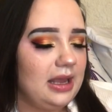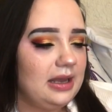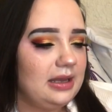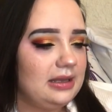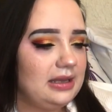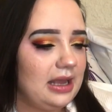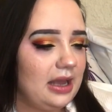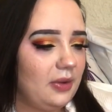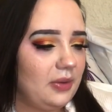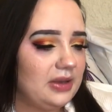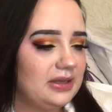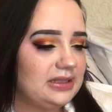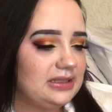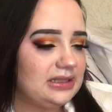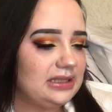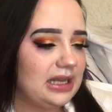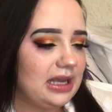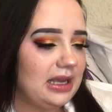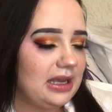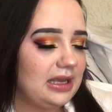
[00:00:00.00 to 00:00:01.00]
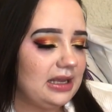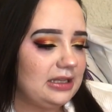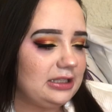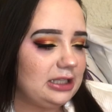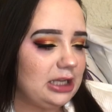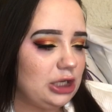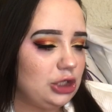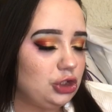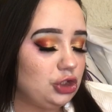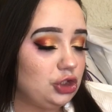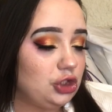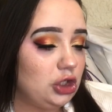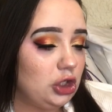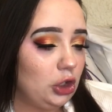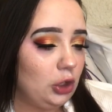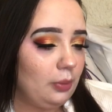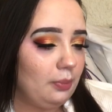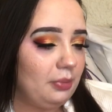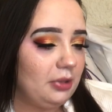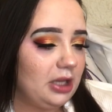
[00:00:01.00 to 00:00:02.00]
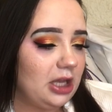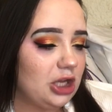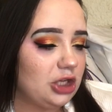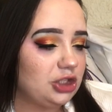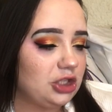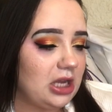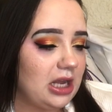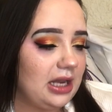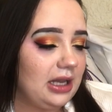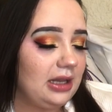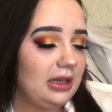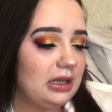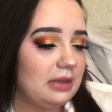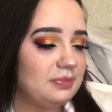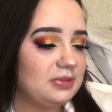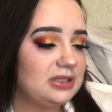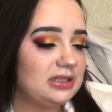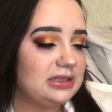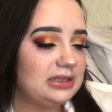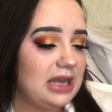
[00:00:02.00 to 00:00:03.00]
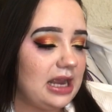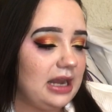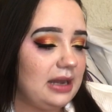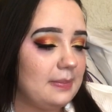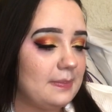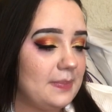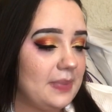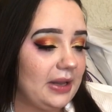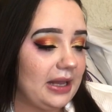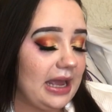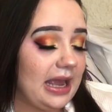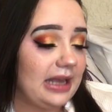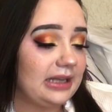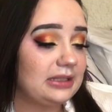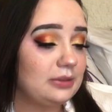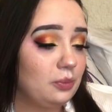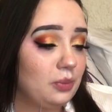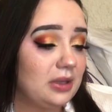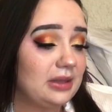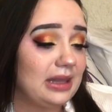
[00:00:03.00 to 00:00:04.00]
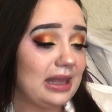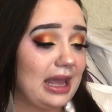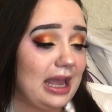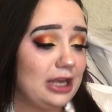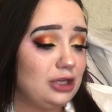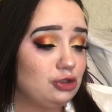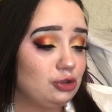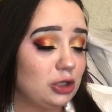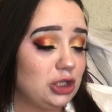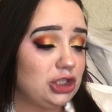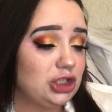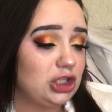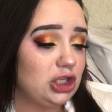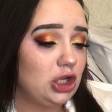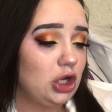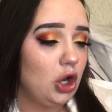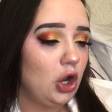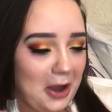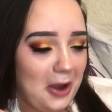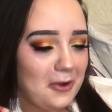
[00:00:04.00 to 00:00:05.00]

Now it says a sheer blush and lip stain packed with hydration